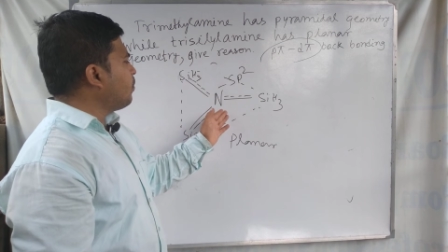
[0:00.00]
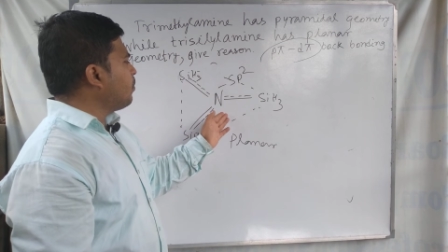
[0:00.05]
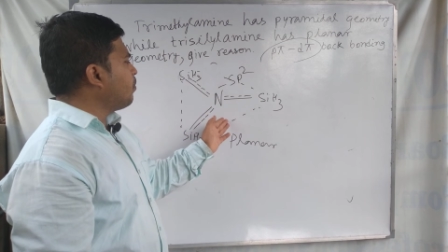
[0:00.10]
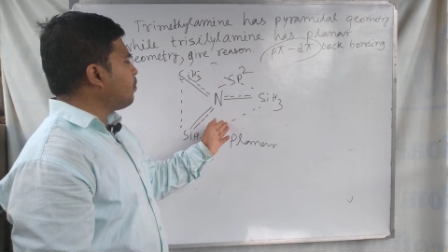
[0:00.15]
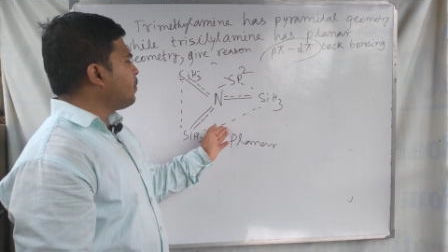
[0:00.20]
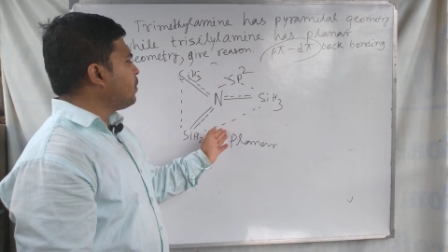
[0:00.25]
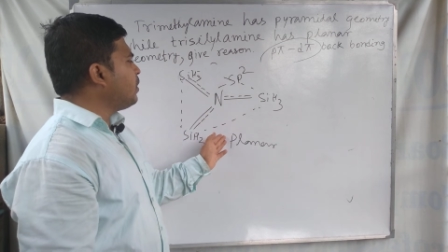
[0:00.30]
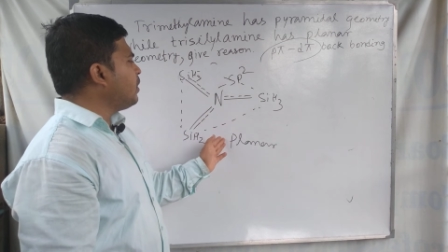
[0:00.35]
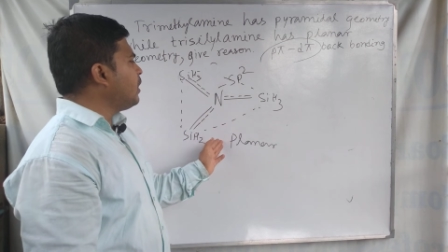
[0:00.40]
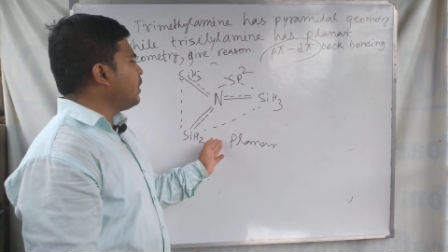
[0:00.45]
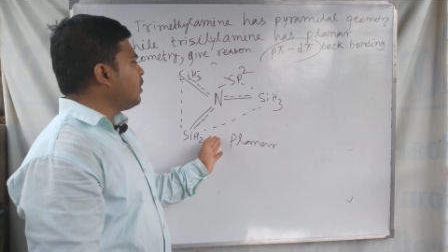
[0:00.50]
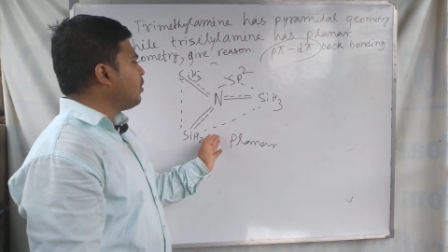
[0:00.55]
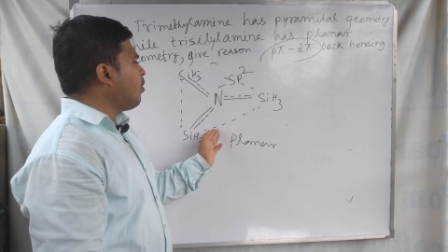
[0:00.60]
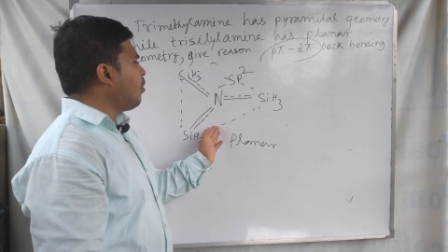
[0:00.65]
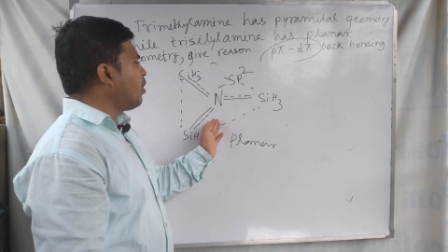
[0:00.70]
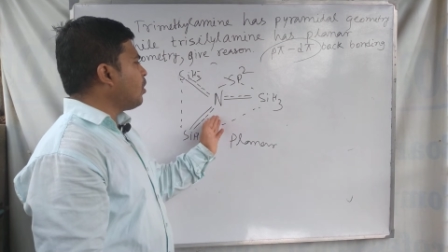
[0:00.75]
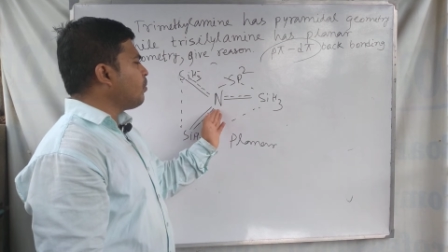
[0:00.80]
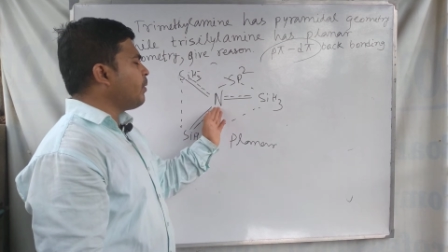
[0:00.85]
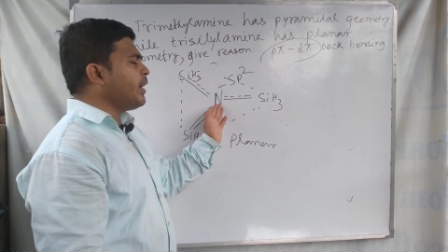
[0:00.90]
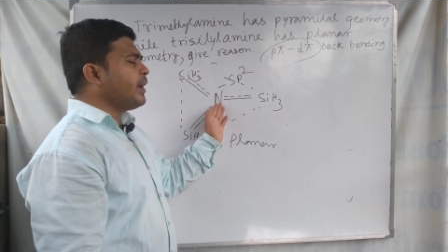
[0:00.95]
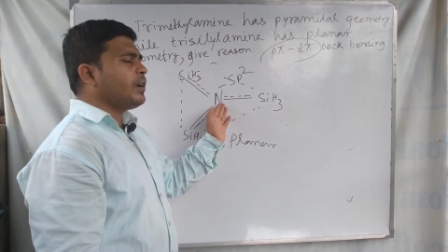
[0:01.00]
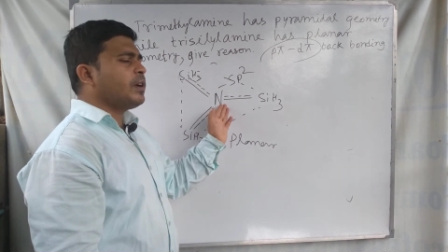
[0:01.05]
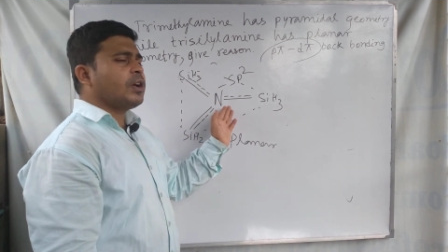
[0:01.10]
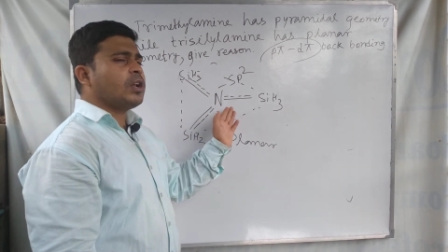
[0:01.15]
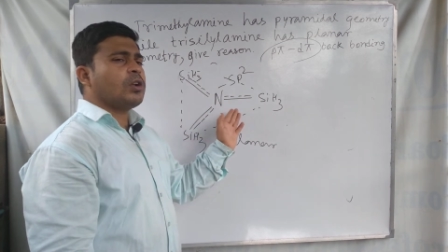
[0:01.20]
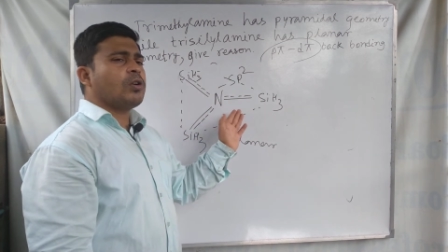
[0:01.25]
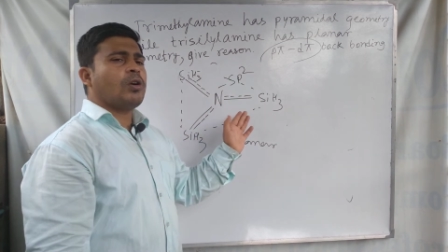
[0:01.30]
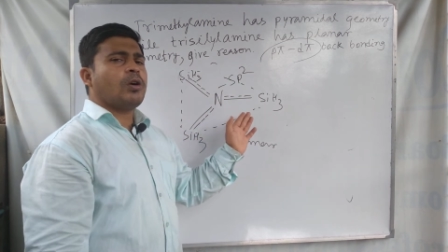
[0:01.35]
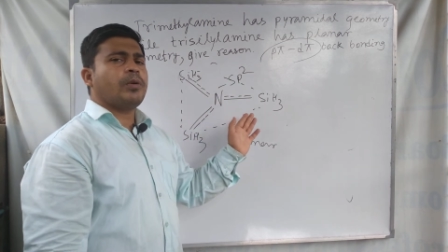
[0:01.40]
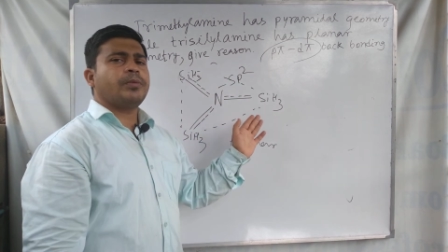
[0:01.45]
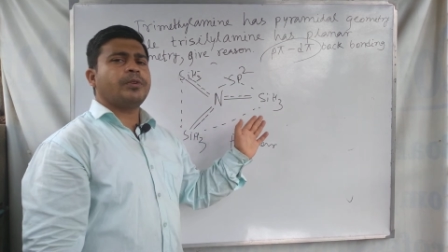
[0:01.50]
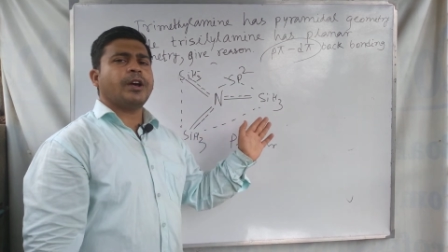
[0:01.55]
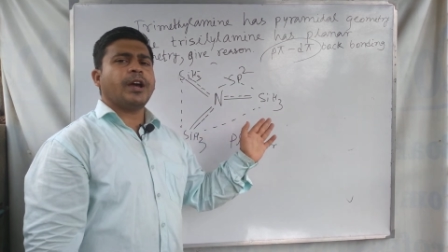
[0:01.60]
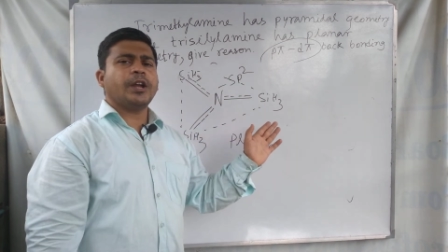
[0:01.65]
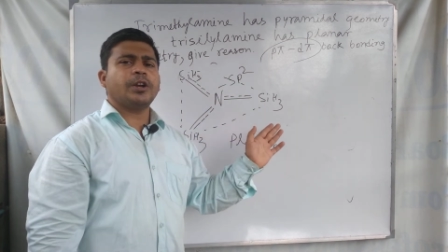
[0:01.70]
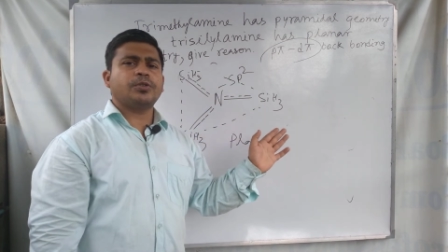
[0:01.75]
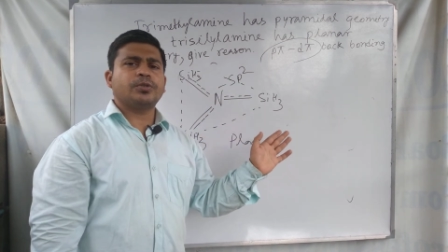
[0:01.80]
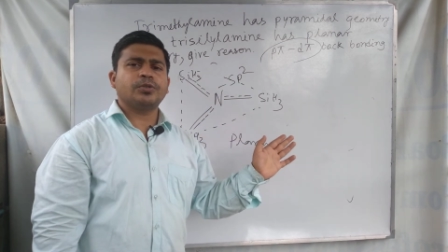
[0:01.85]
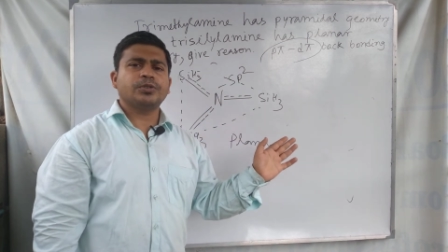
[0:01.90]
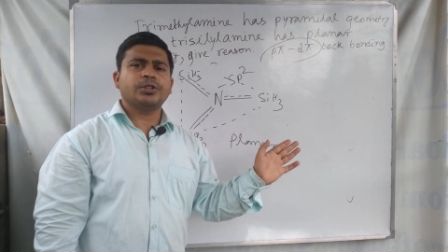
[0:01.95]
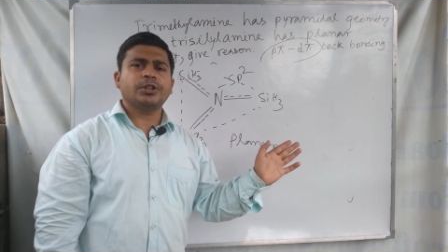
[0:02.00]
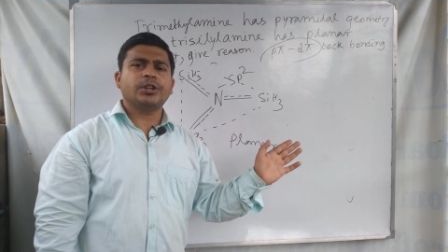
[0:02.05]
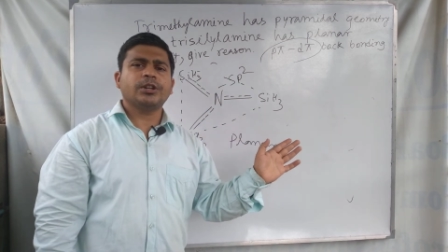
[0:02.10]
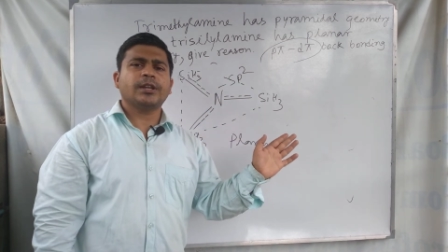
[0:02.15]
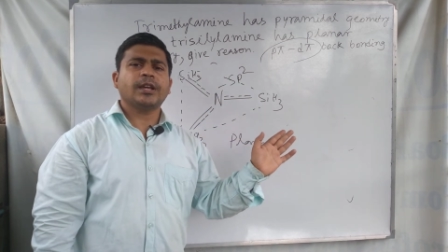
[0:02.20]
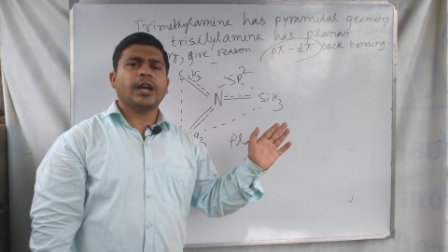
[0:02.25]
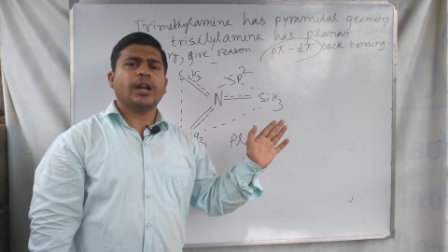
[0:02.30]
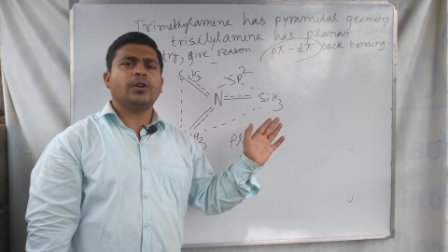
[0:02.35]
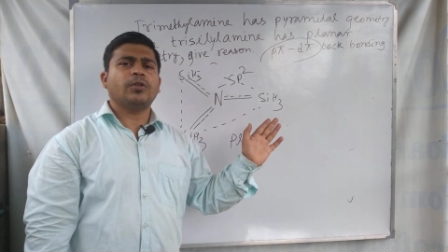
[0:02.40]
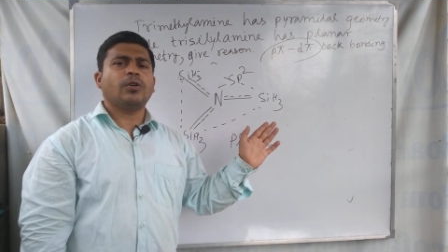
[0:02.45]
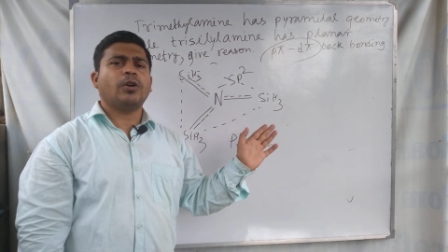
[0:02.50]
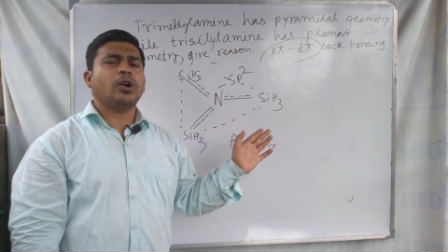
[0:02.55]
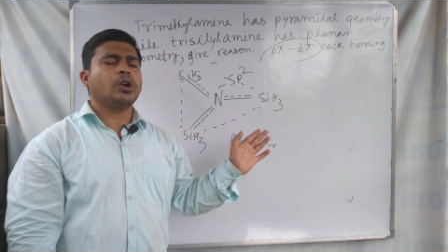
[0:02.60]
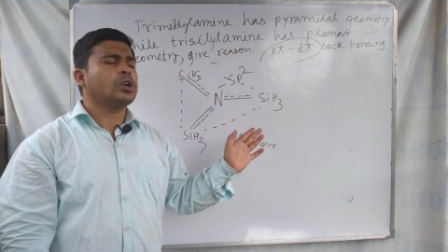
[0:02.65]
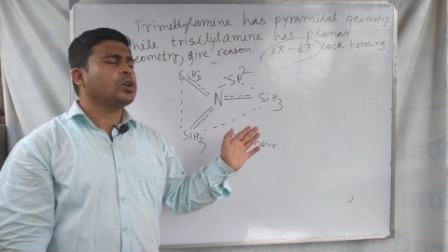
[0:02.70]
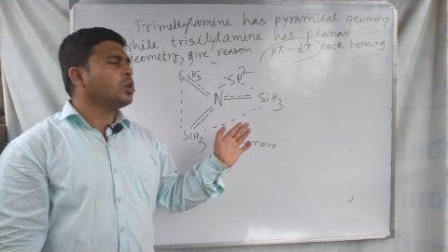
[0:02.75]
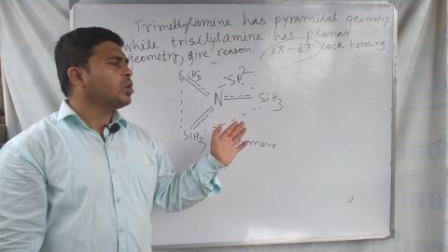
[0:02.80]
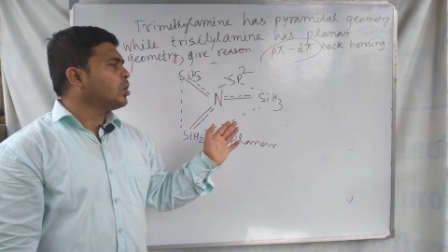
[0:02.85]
field orbital of nitrogen cannot